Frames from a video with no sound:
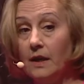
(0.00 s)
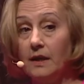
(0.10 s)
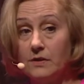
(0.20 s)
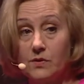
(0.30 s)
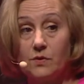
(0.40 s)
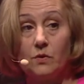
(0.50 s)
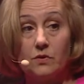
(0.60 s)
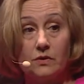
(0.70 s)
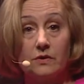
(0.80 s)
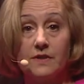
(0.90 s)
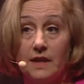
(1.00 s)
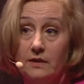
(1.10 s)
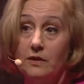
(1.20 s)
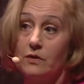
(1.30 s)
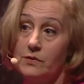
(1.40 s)
in a social
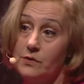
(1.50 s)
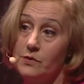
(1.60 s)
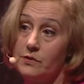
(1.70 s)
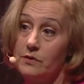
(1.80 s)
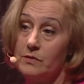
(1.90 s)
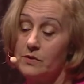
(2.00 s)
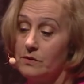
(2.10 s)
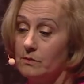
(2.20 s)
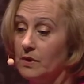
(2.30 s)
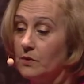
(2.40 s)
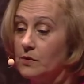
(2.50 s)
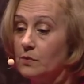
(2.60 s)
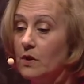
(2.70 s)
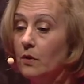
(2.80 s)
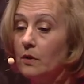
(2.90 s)
technical systems,
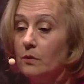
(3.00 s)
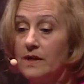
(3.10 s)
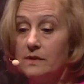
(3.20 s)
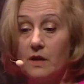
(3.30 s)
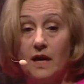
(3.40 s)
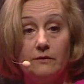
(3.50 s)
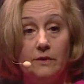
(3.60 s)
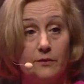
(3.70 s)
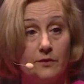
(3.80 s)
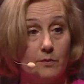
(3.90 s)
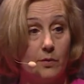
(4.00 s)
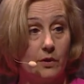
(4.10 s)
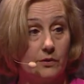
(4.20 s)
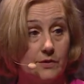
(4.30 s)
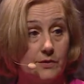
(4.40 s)
because we always have the three
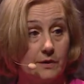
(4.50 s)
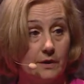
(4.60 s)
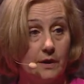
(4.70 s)
parts.